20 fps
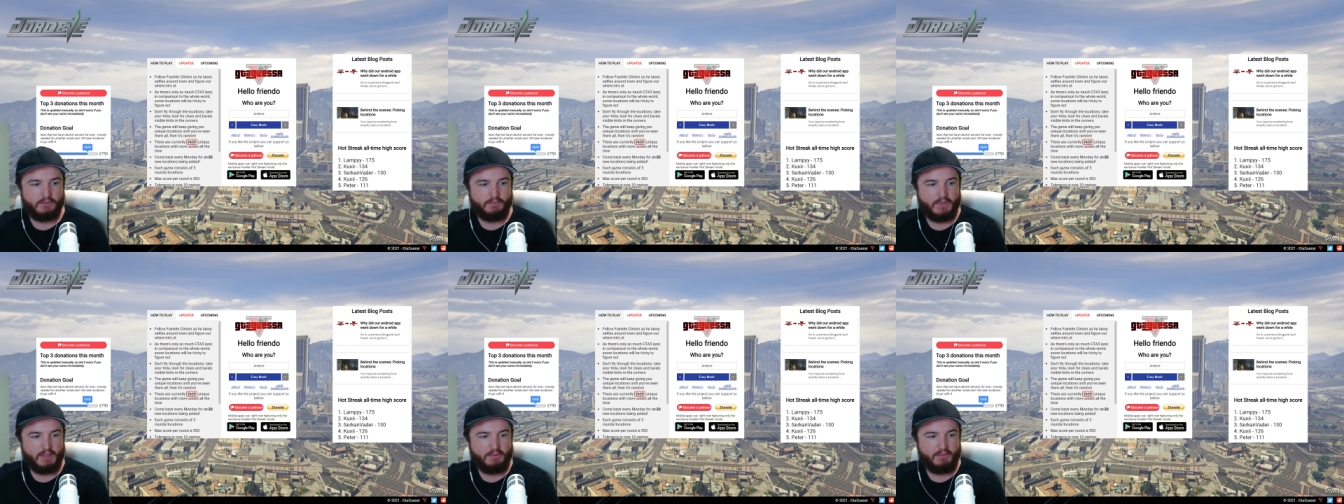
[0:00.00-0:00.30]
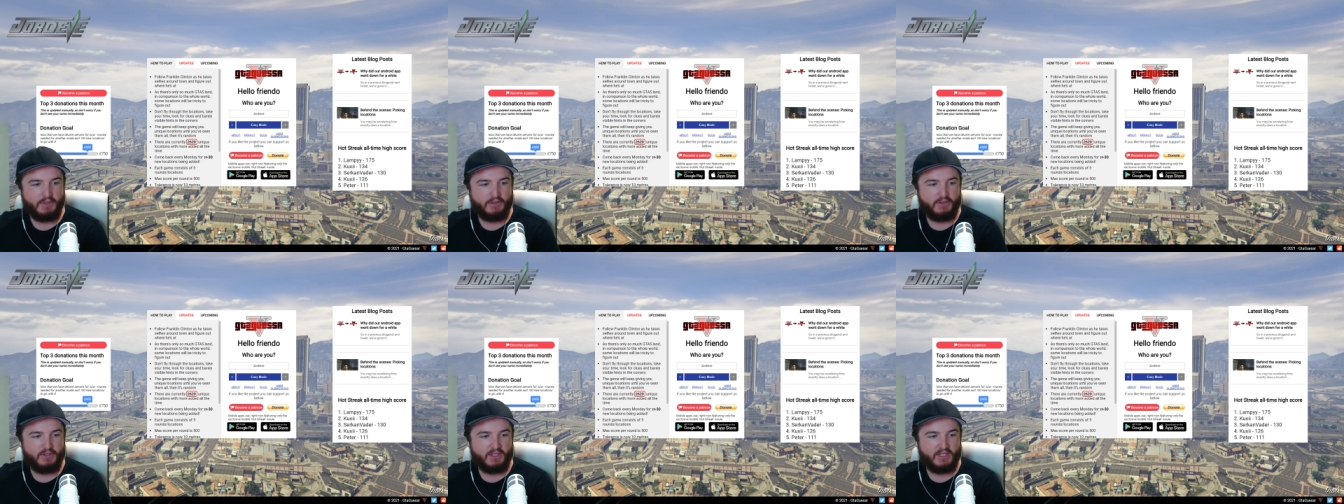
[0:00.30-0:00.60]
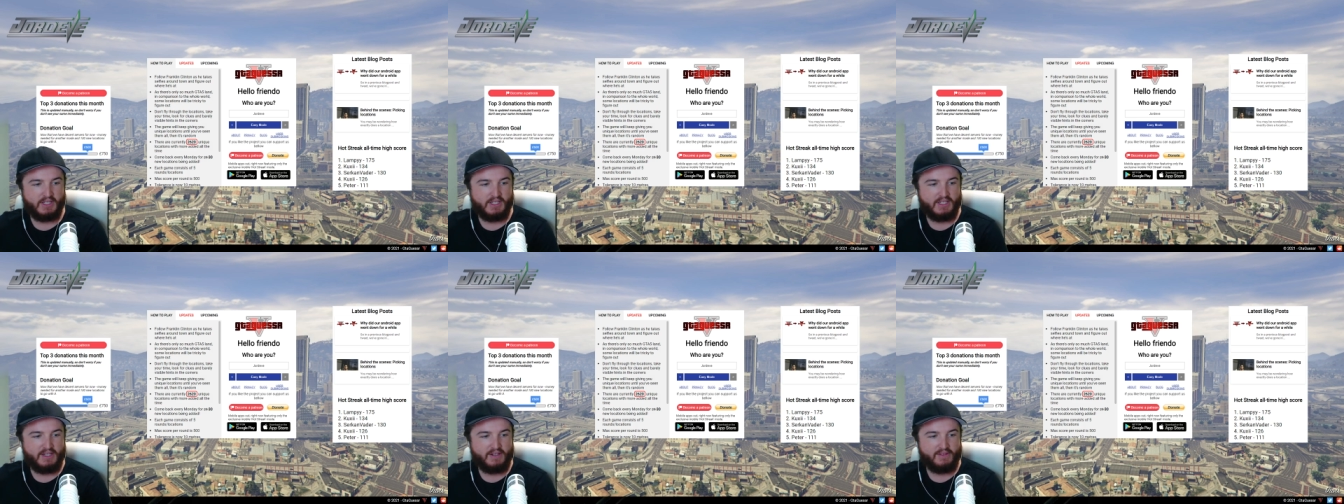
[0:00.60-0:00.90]
Maybe I'll turn
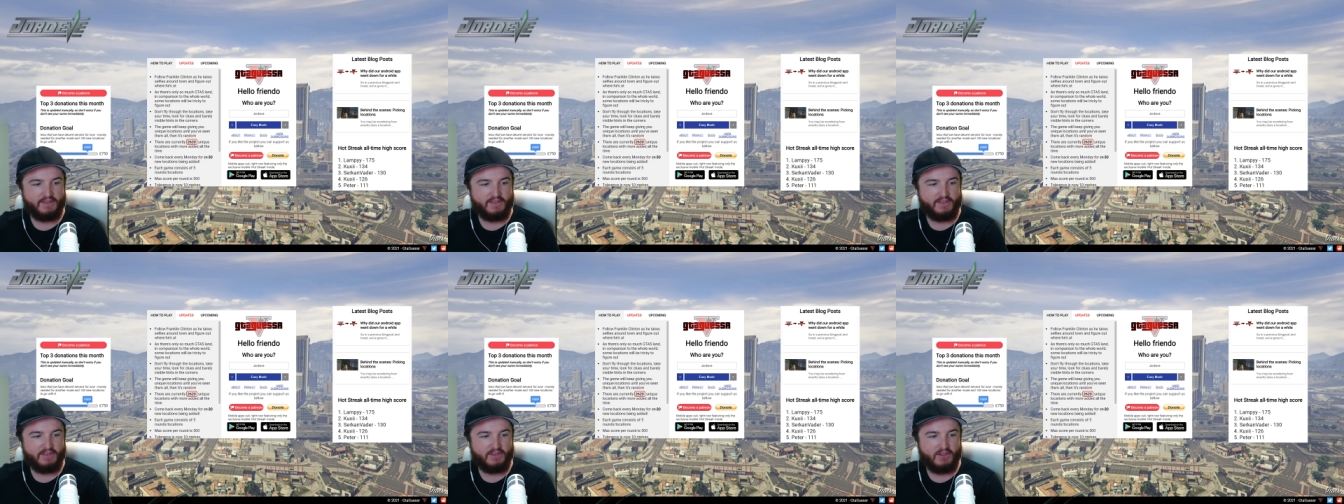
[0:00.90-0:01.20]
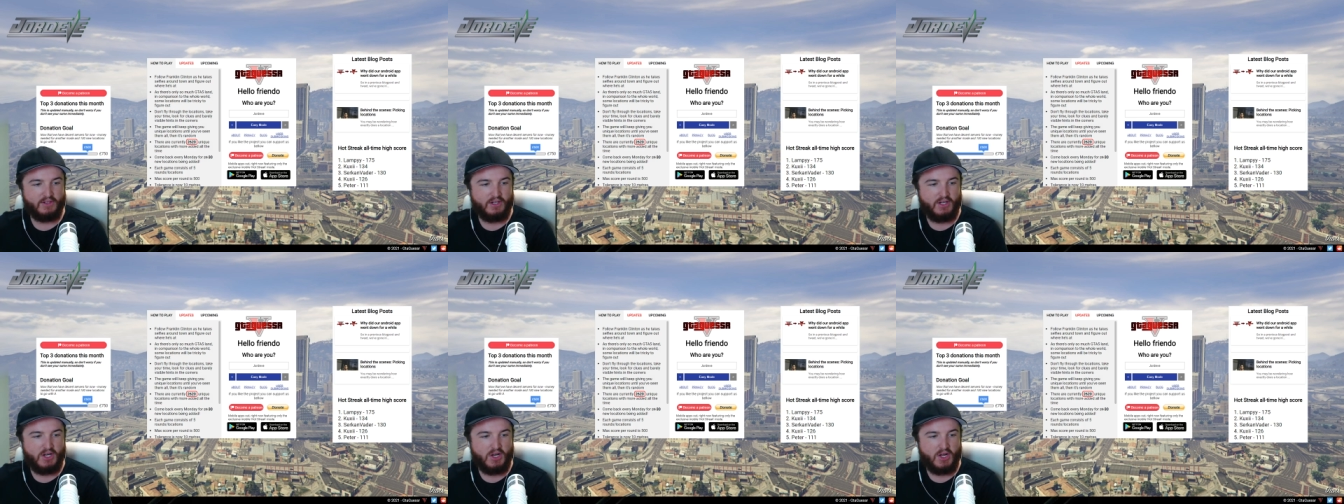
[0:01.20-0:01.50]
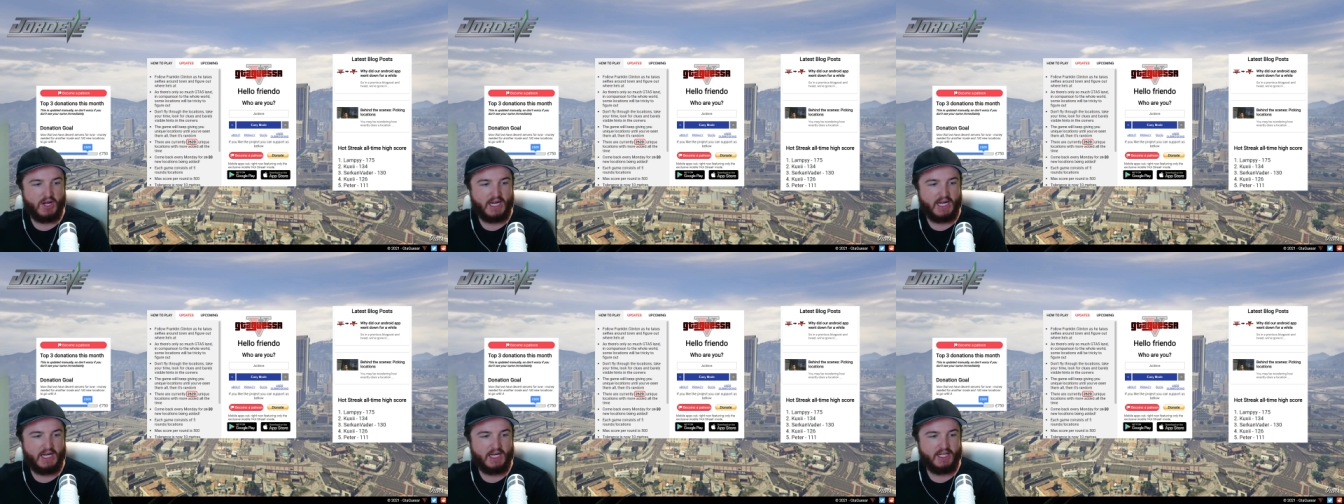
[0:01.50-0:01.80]
that down
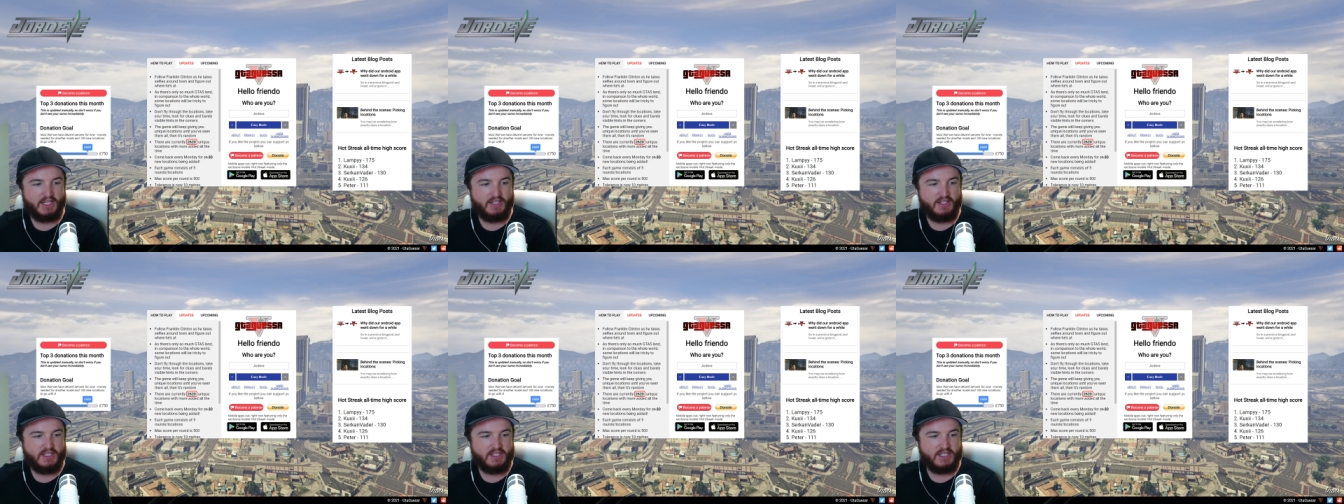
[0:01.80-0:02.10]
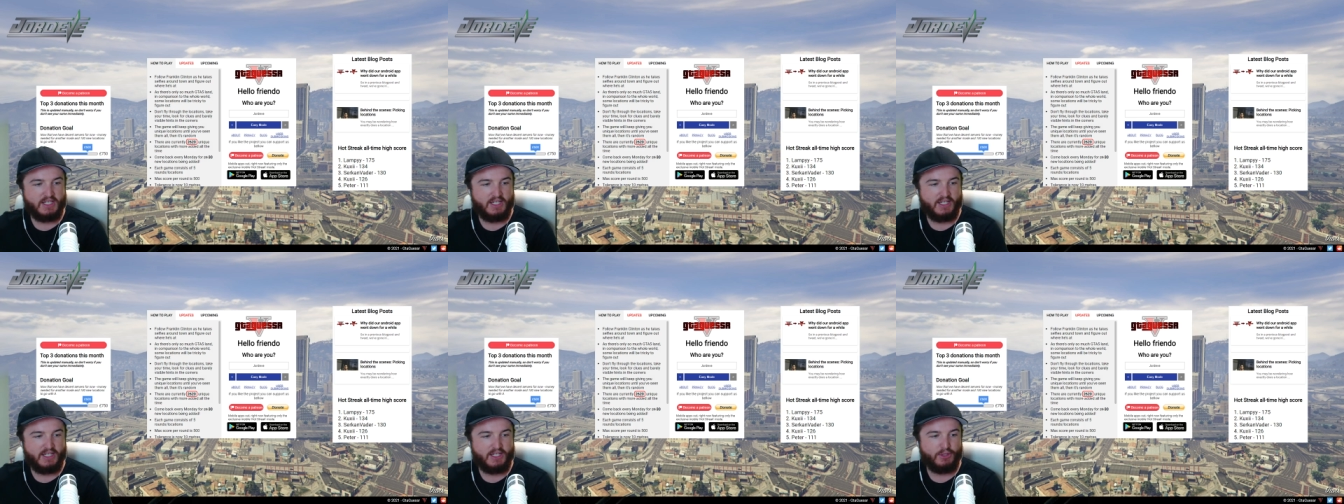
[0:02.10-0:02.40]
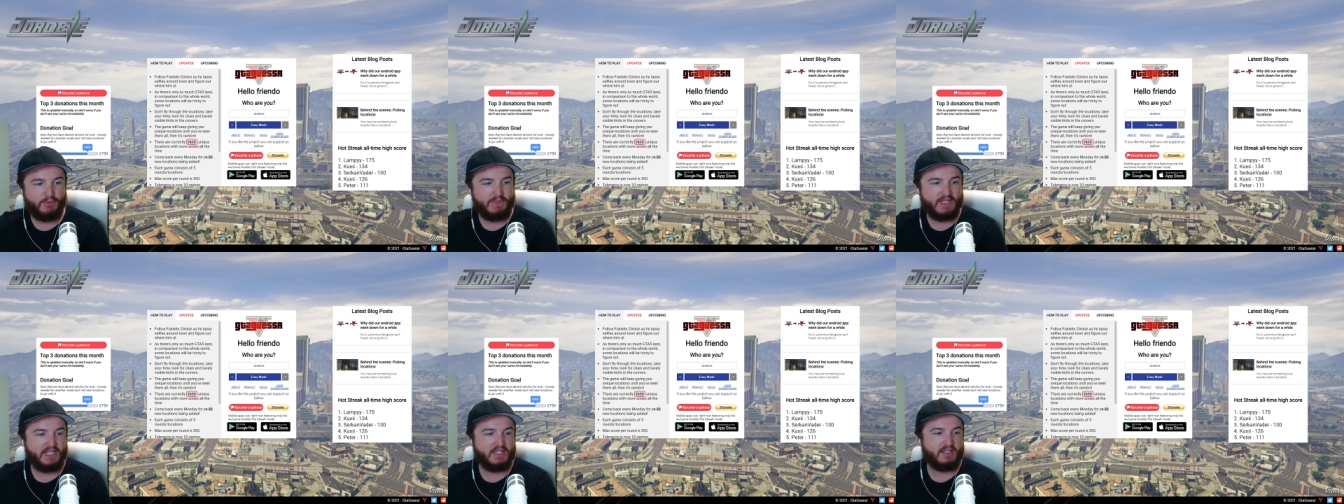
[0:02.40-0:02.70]
slightly, just a
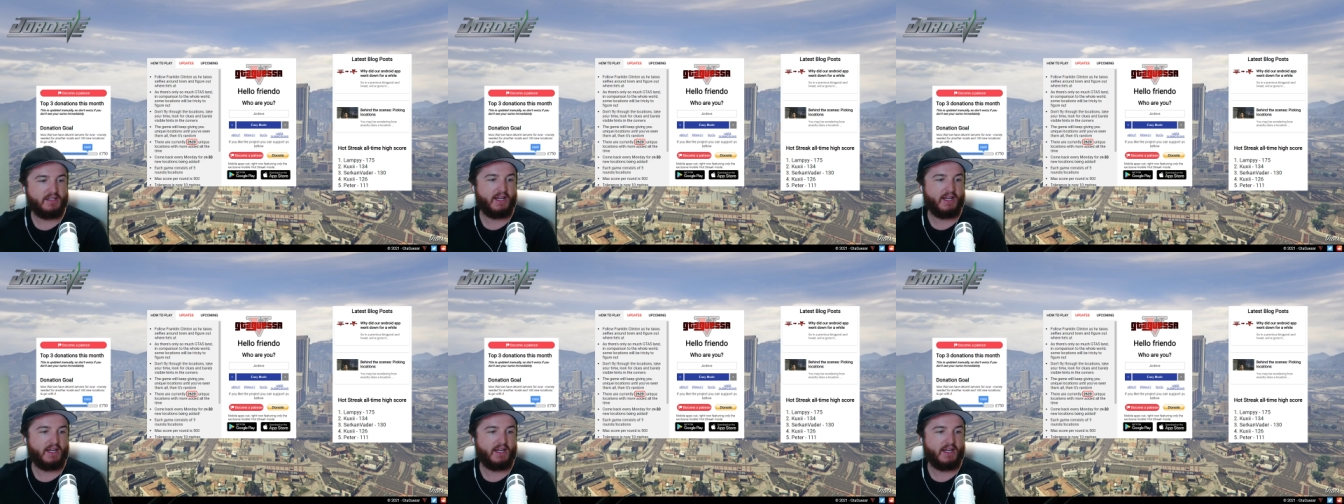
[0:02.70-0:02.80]
little bit.